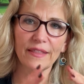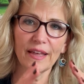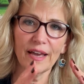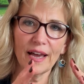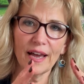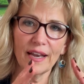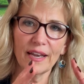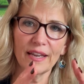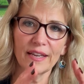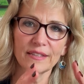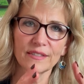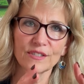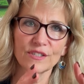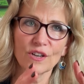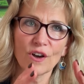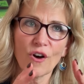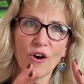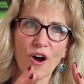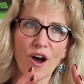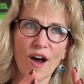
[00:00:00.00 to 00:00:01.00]
that it's
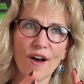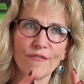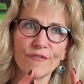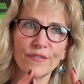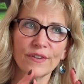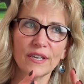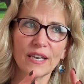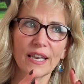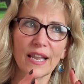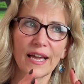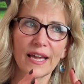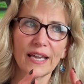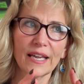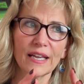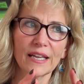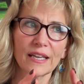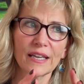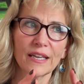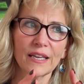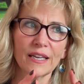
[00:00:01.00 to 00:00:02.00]
often
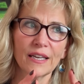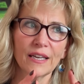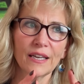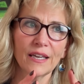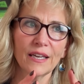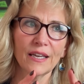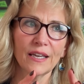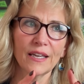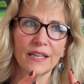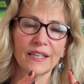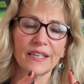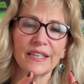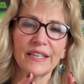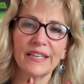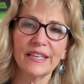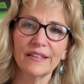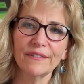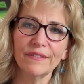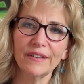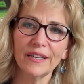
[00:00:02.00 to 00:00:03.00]
like
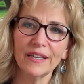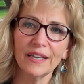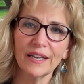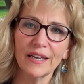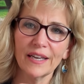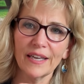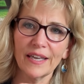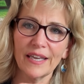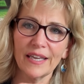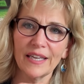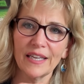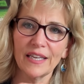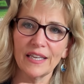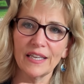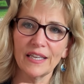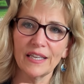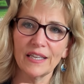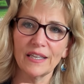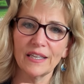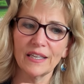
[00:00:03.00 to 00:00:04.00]
giving
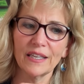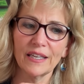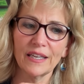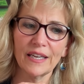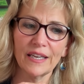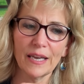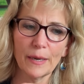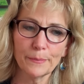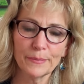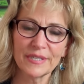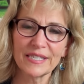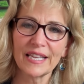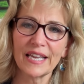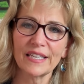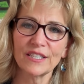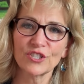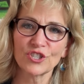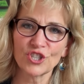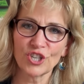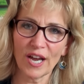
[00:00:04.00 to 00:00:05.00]
a an
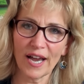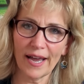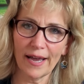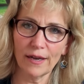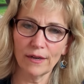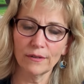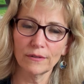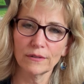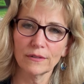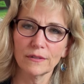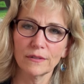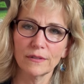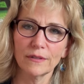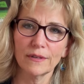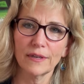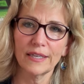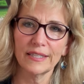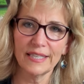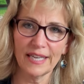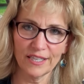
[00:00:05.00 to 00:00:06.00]
upset child
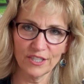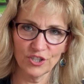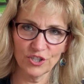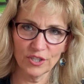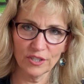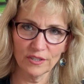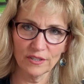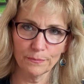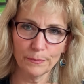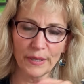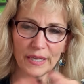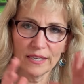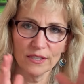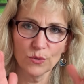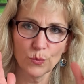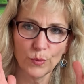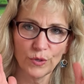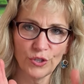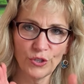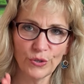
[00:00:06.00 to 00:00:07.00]
attention.
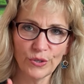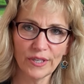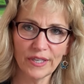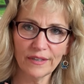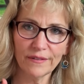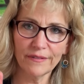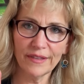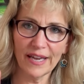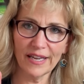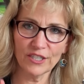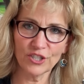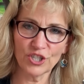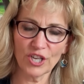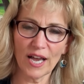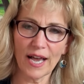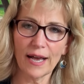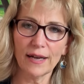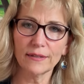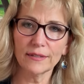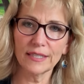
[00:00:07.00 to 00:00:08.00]
Because when you give that
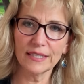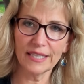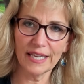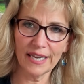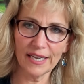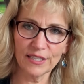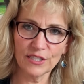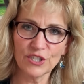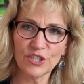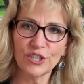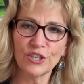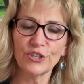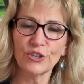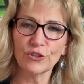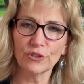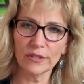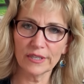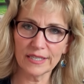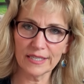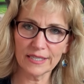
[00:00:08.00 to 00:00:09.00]
child attention and
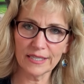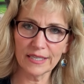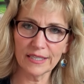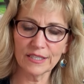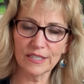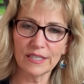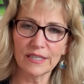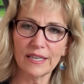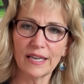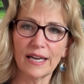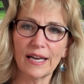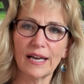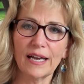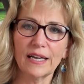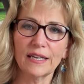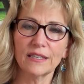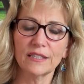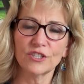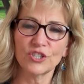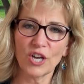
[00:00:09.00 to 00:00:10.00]
you're listening to
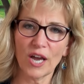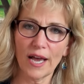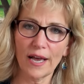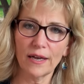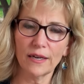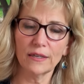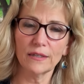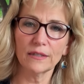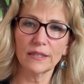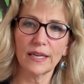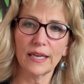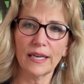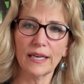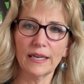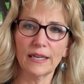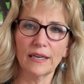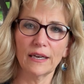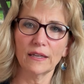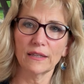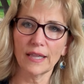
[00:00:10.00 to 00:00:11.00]
that child
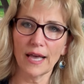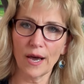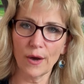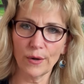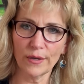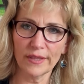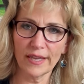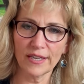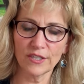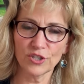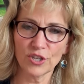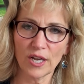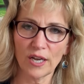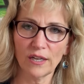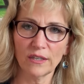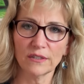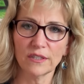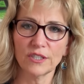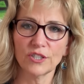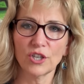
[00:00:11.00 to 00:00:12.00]
and allowing that
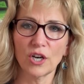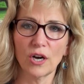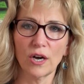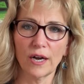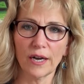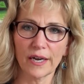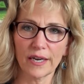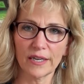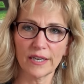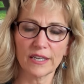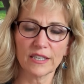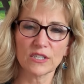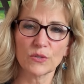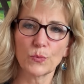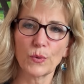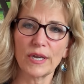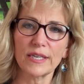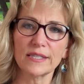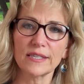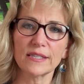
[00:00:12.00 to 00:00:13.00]
child to talk and
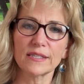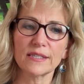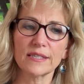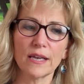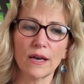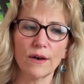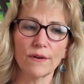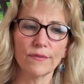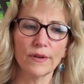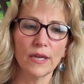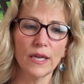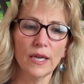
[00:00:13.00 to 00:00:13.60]
express itself,